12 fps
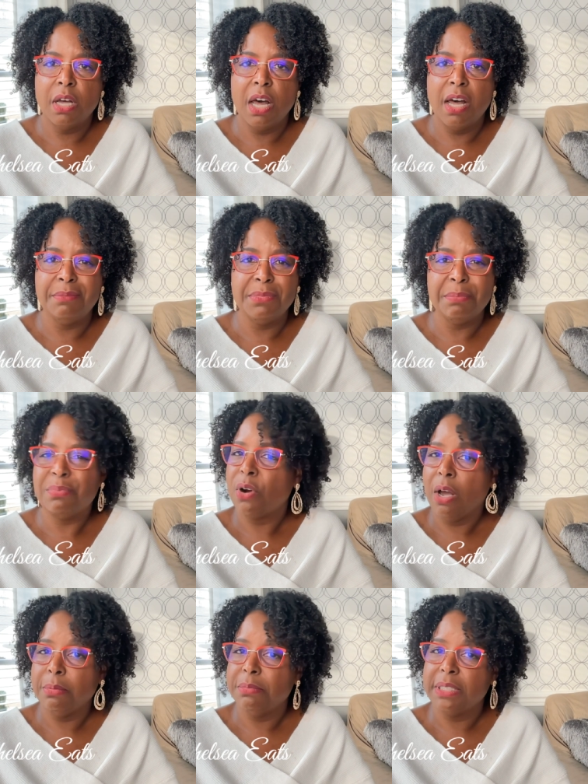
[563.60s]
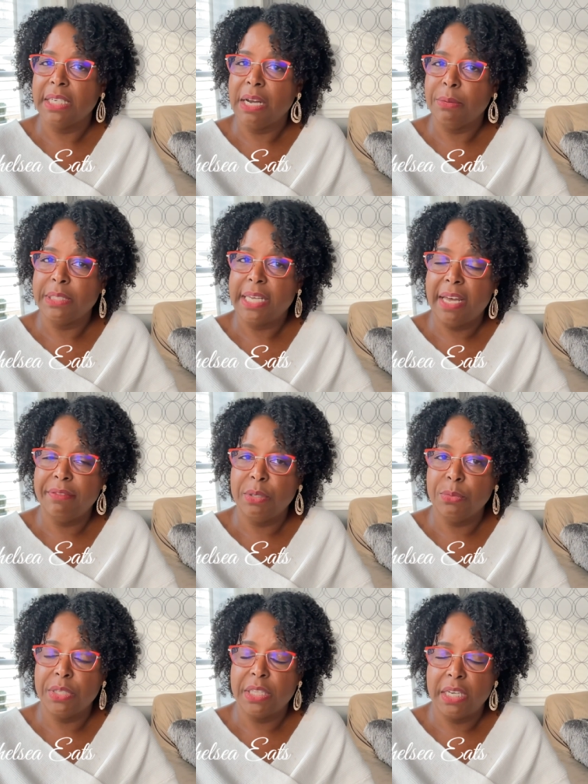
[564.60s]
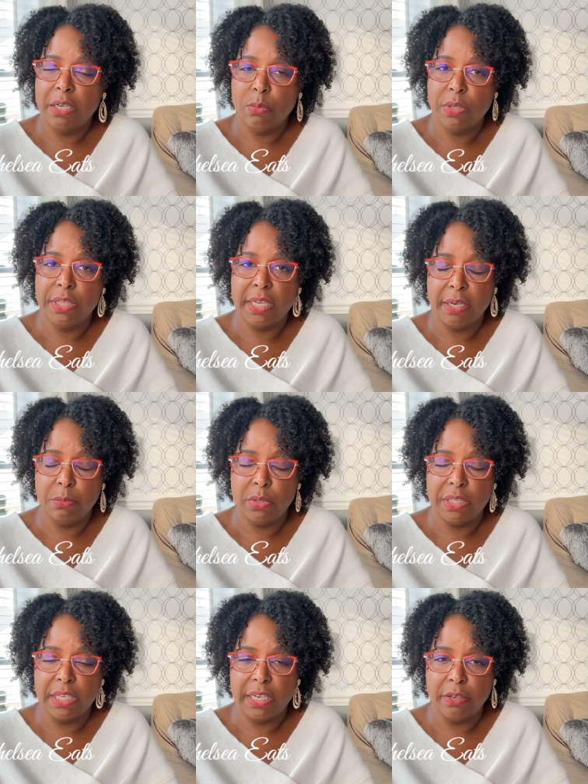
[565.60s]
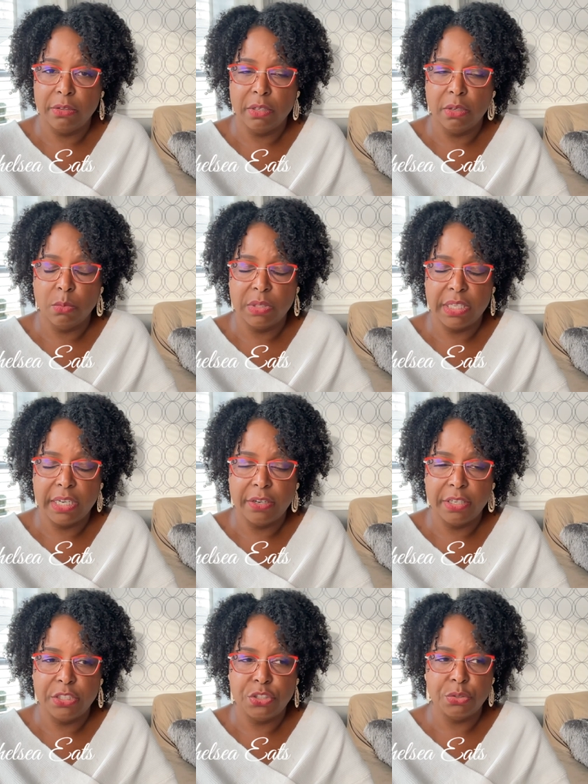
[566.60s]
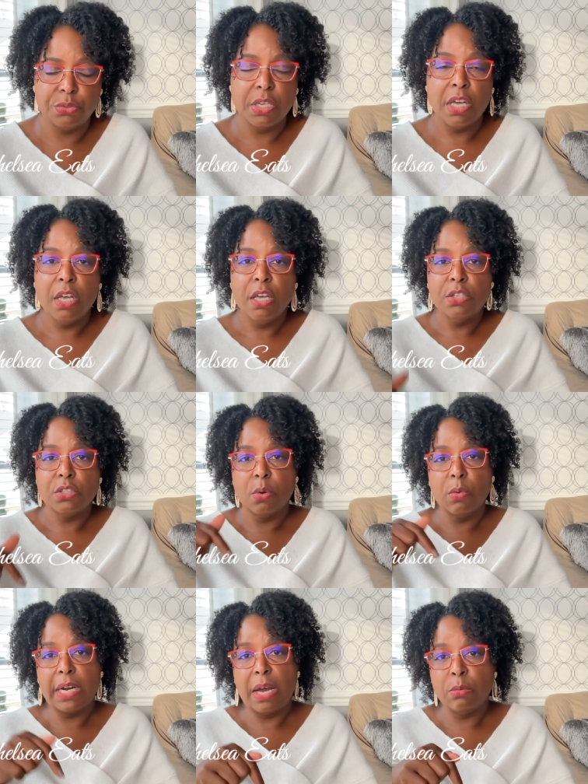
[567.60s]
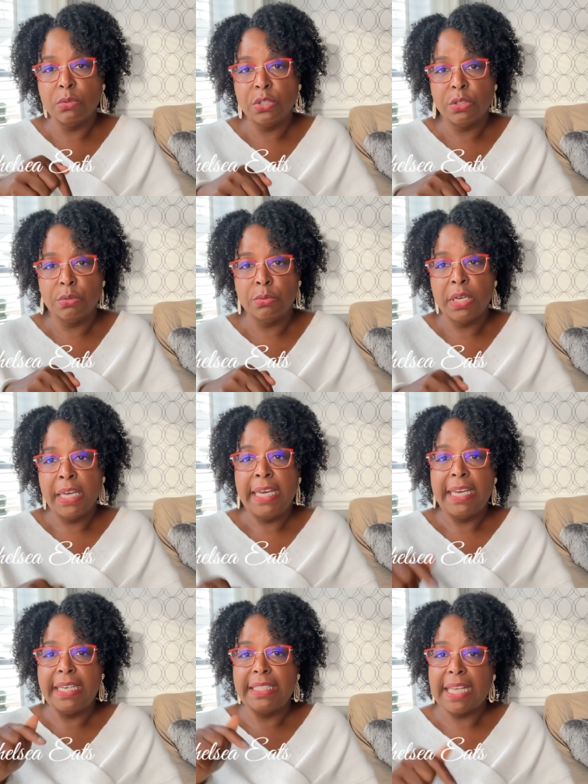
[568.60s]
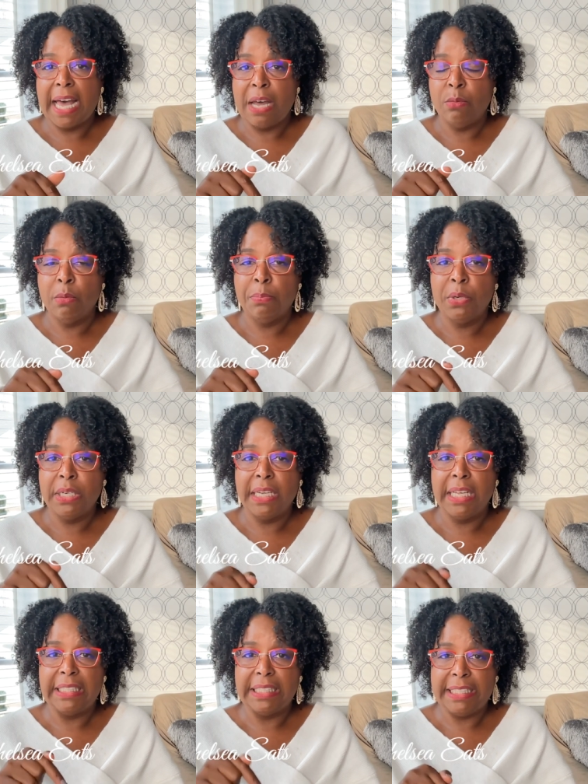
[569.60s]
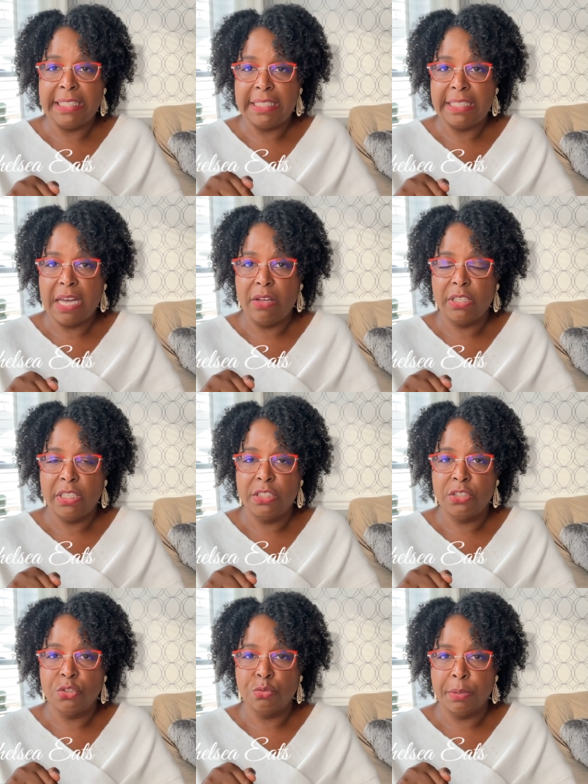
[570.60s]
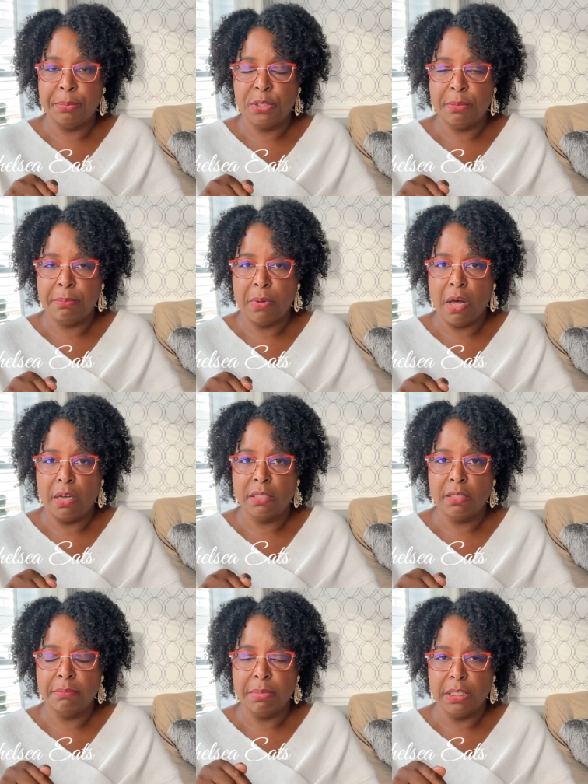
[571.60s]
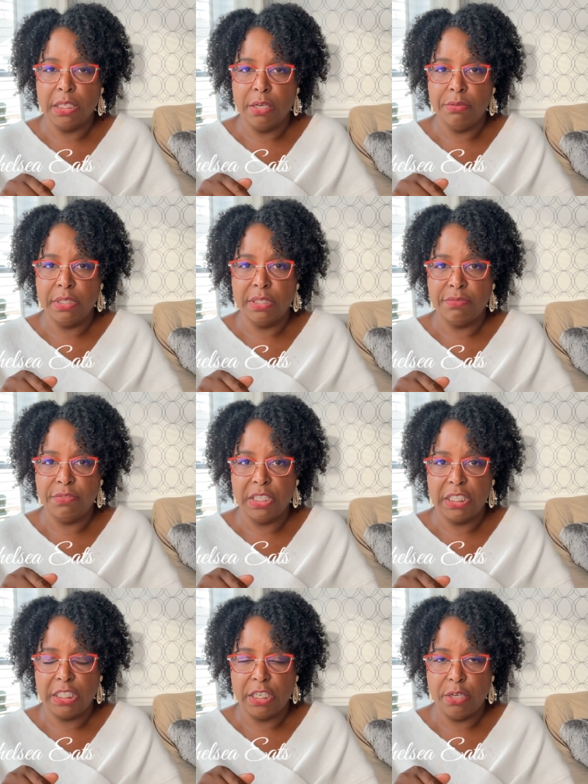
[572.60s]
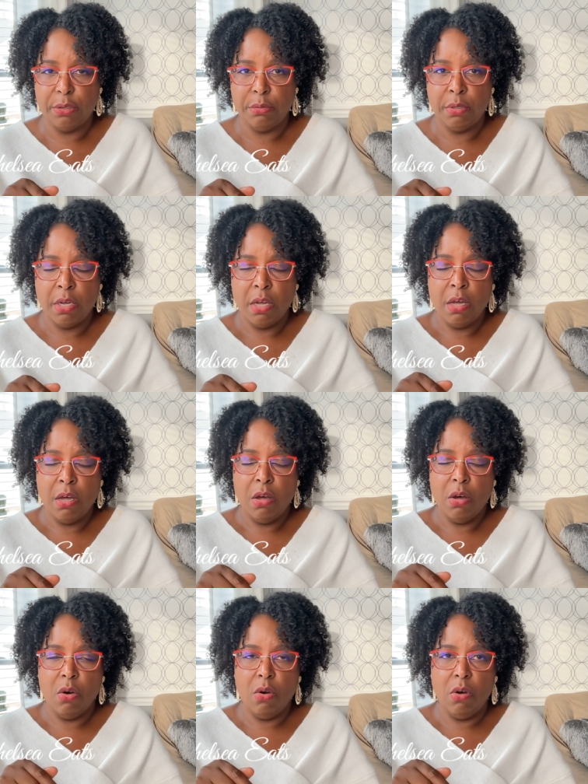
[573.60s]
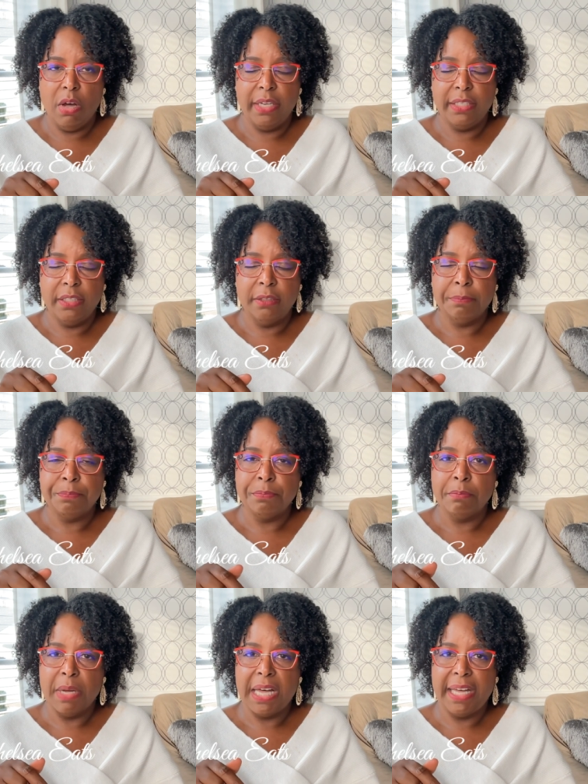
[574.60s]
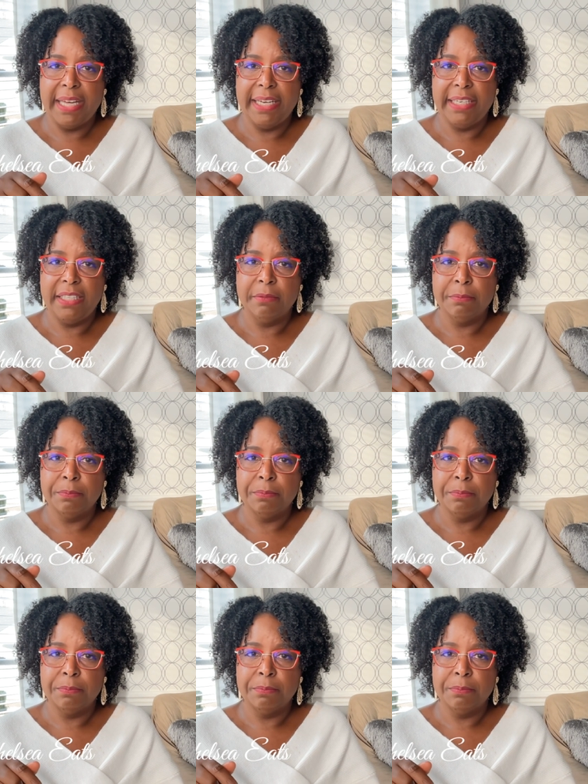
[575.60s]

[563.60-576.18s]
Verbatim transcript: Um, the problems that I was having with with with the hair with the hair issues. So what I will do is I will put a link down in the description box below this video on my